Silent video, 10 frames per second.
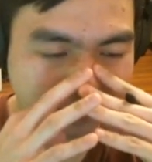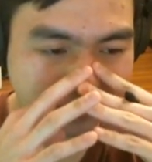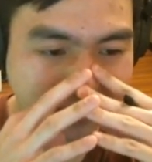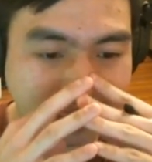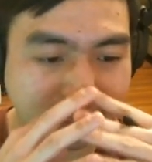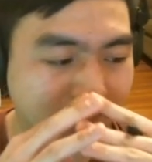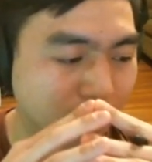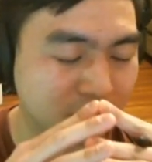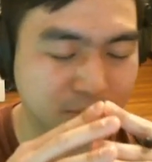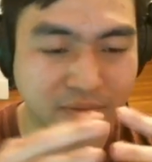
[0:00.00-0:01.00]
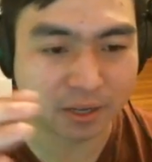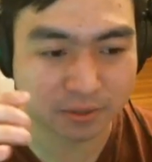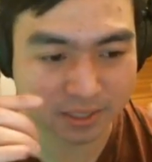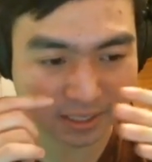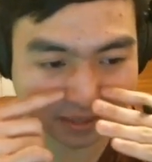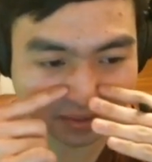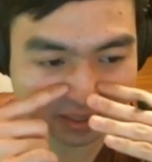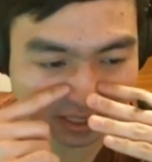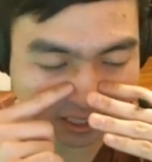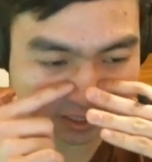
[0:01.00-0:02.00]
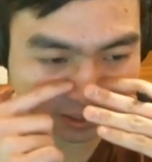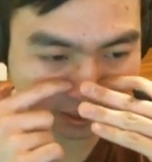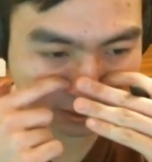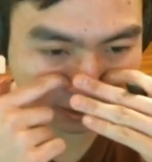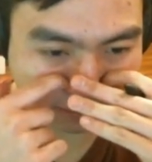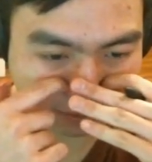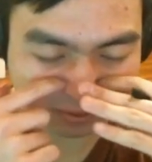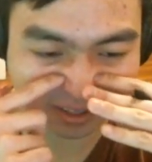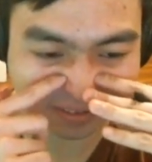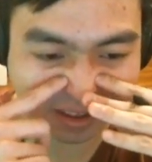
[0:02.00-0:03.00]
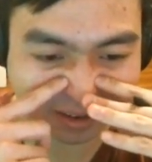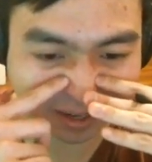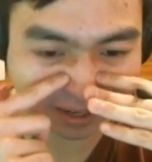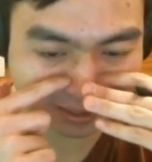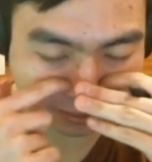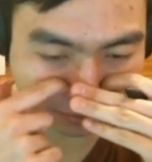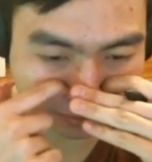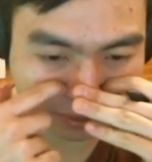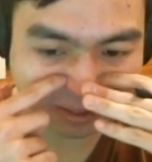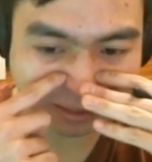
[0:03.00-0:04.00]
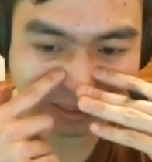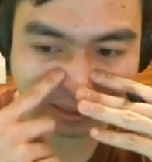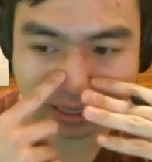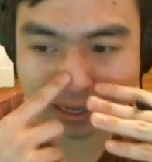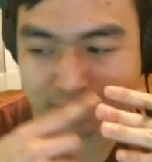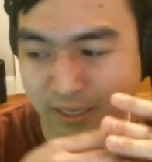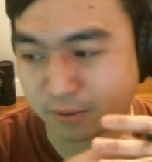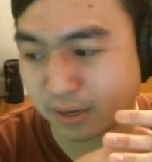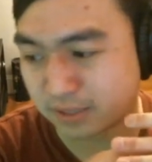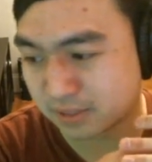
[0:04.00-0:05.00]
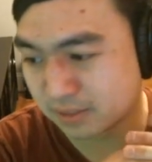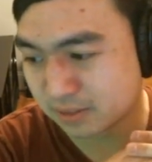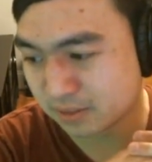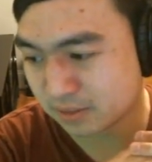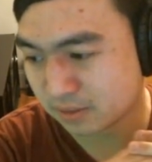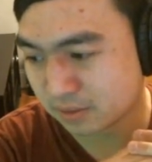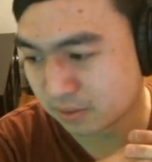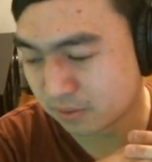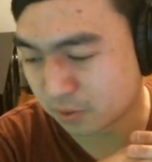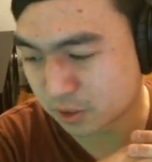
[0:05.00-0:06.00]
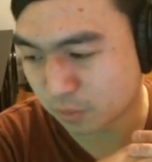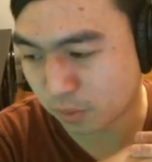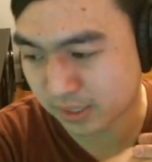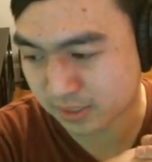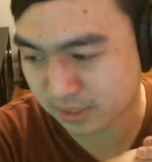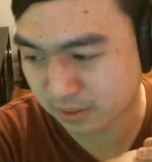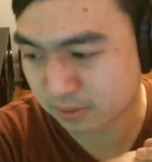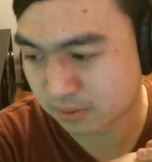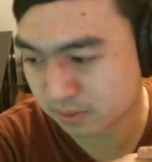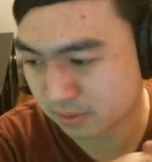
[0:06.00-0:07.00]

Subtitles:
say that they watch my videos and to give me suggestions and stuff. That's really validating. So thank you guys for supporting still.